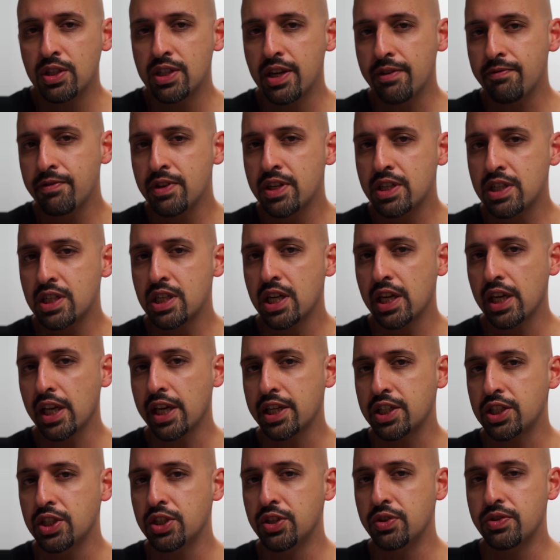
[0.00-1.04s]
the definition I
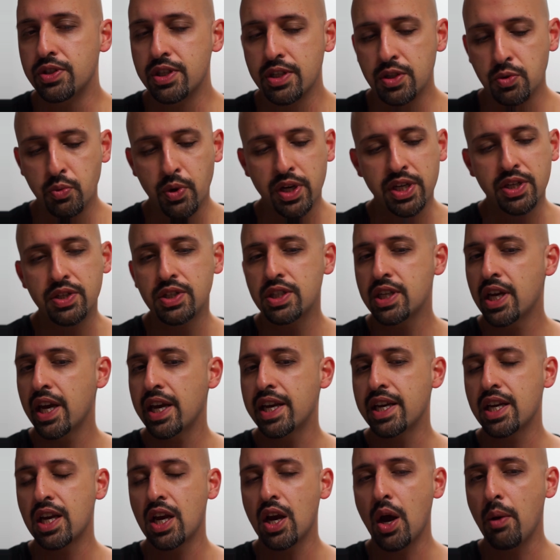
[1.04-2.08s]
like to use is when you
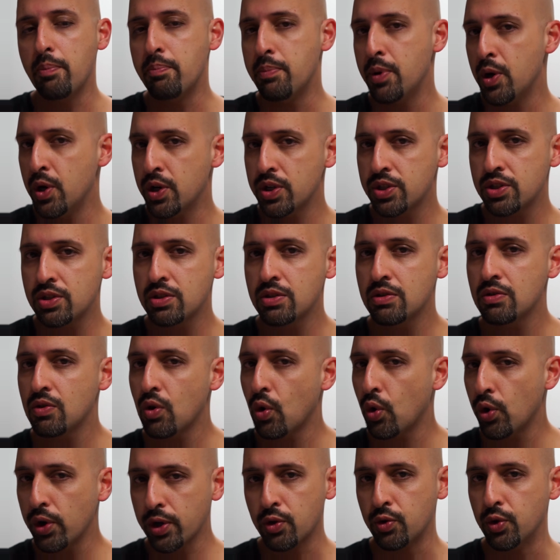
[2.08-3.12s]
take a person
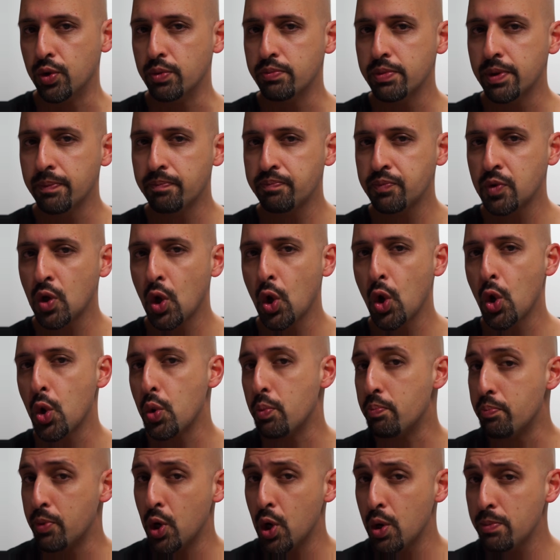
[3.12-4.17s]
or a group
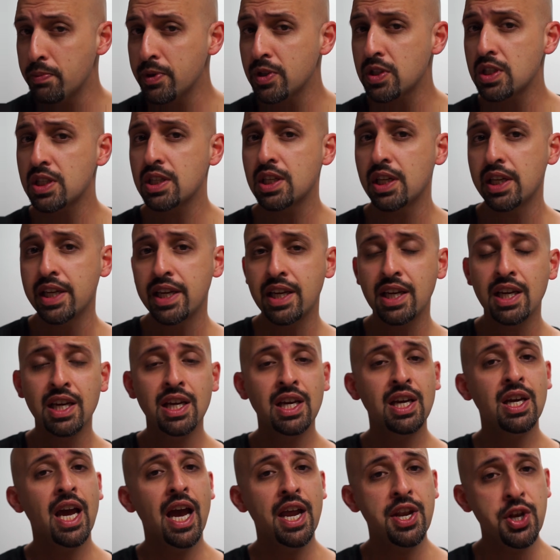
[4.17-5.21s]
who purposely
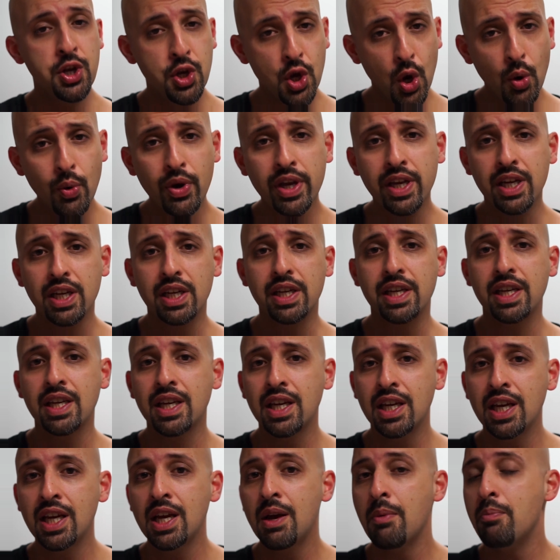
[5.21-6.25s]
and knowingly
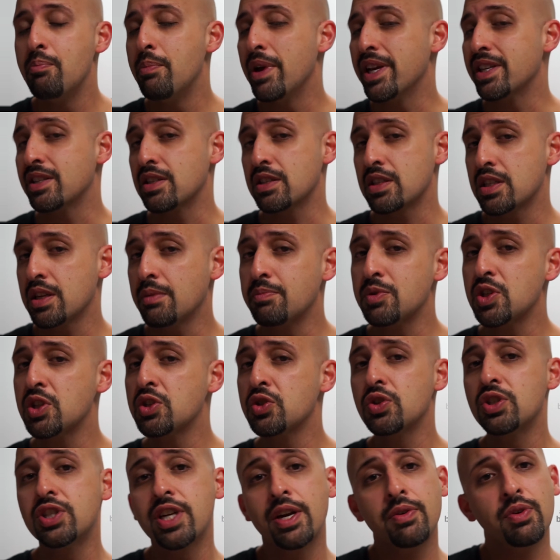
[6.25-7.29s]
makes
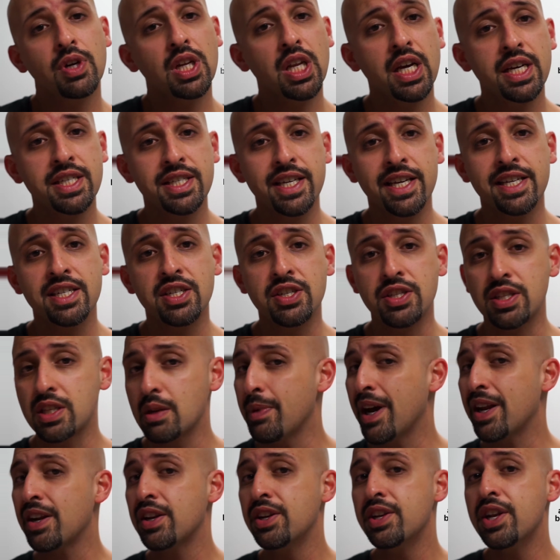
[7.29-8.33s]
assumptions or generalizations
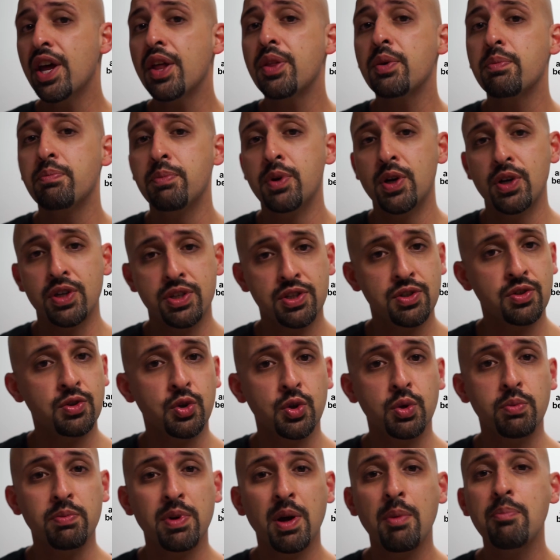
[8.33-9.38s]
about another person or
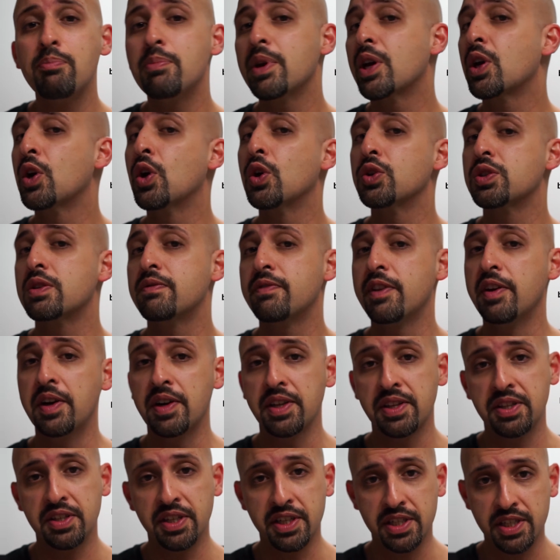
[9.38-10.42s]
group because of
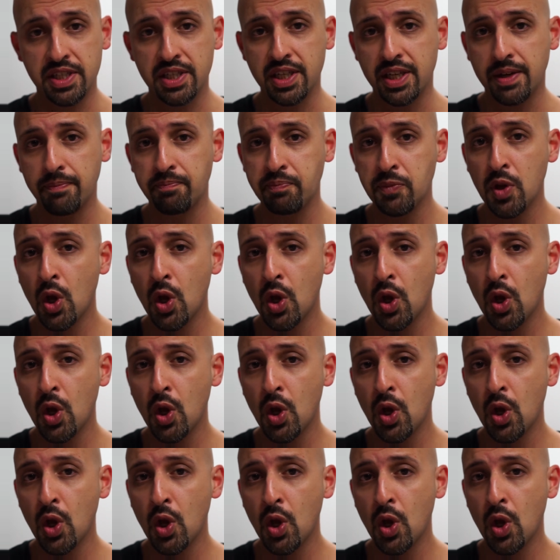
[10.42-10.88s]
their ethnicity,